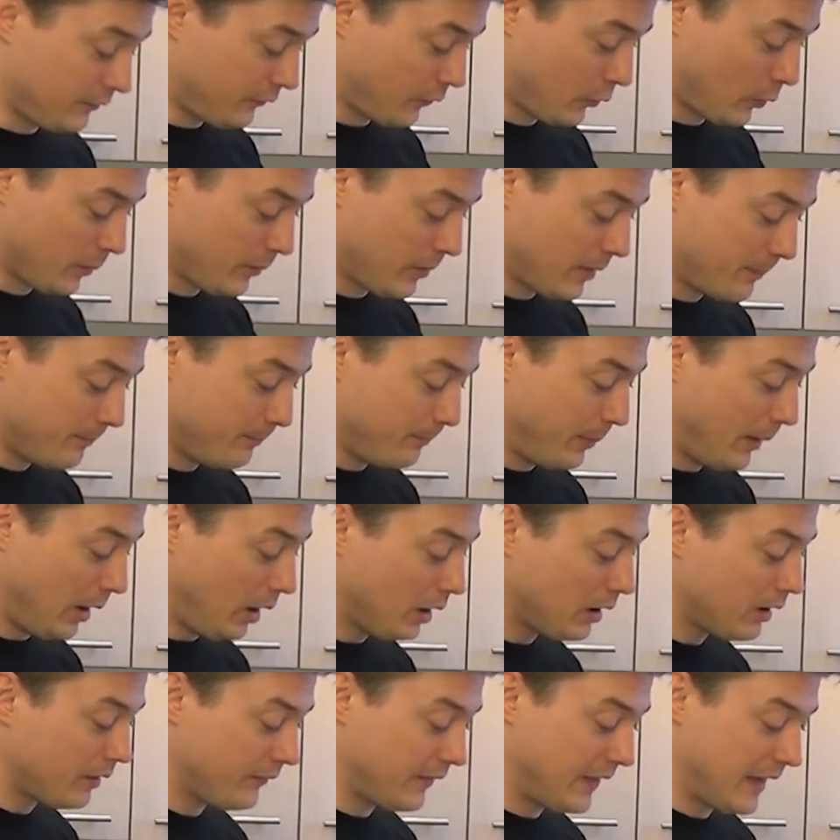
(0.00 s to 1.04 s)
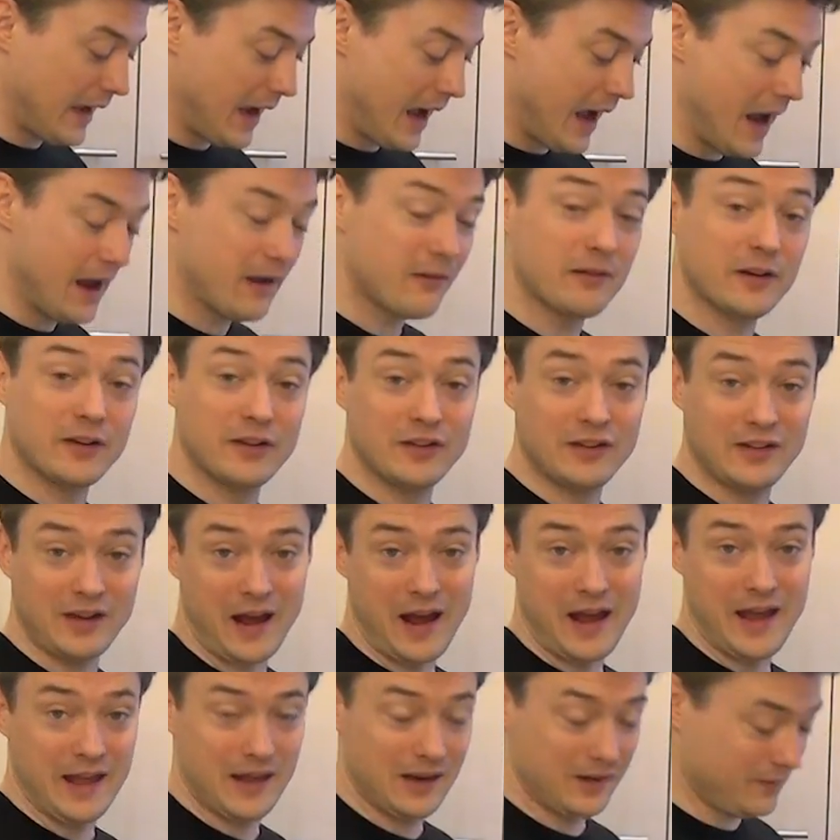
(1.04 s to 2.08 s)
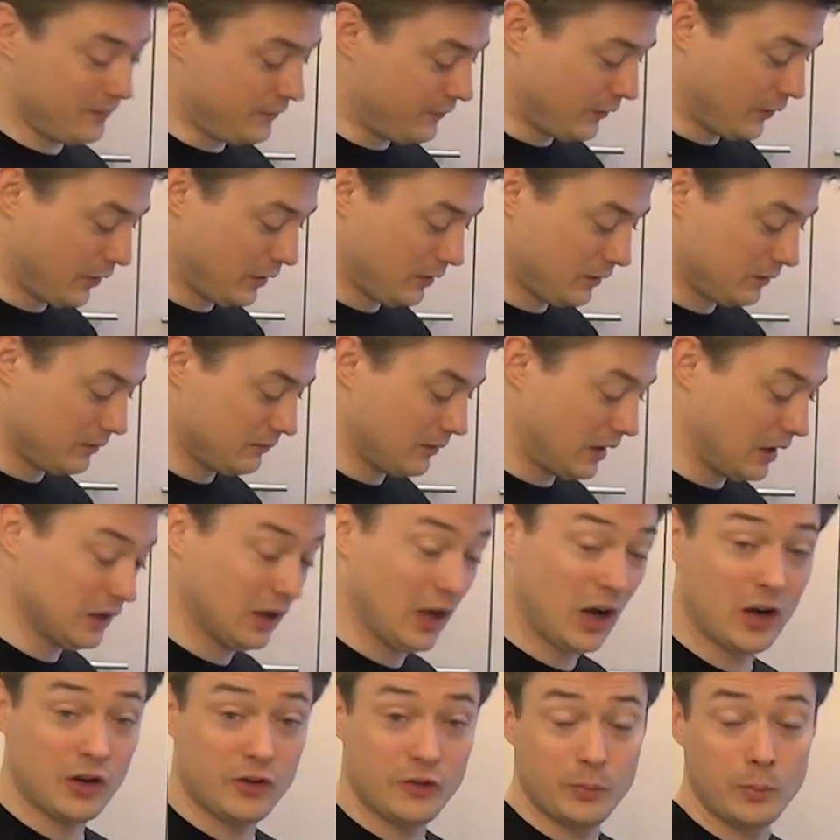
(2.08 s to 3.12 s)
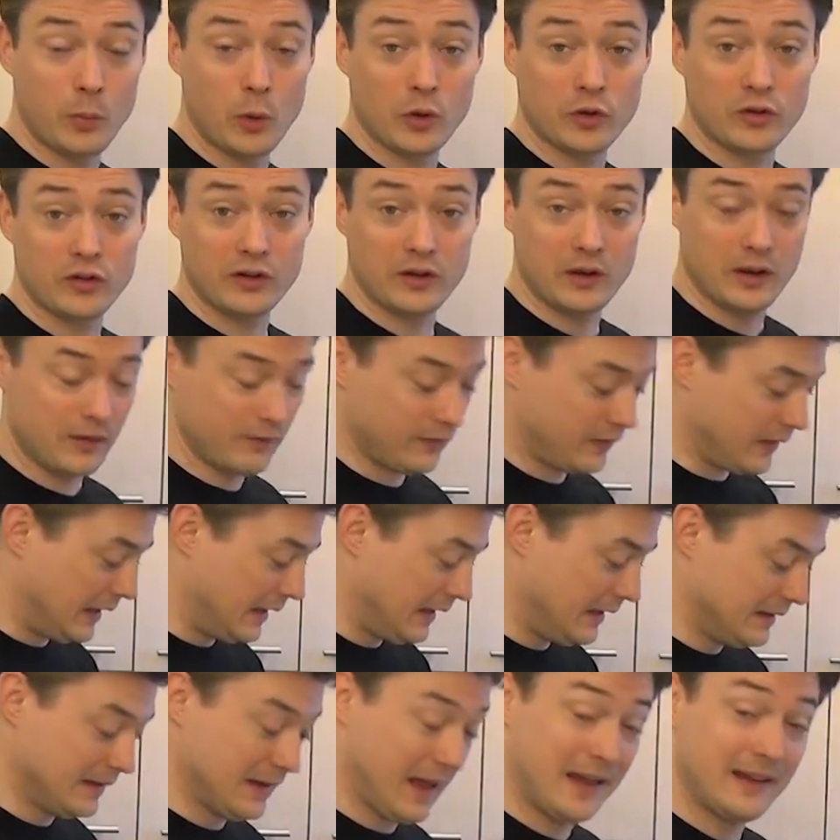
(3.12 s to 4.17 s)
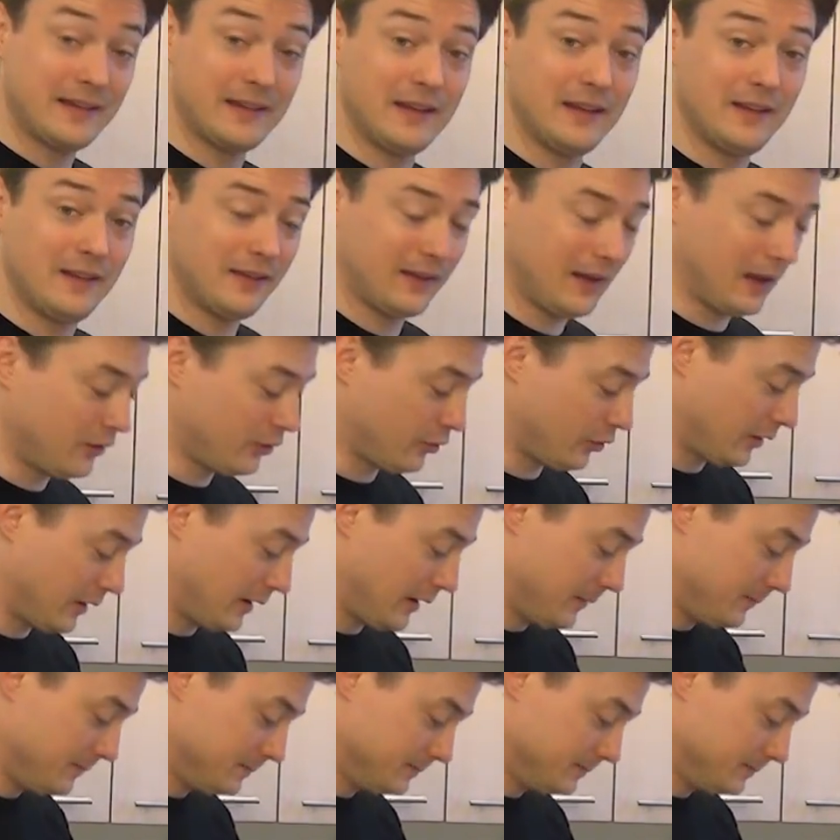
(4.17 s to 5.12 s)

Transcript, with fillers: formed the bulk of the Irish diet for a large portion of the 19th century.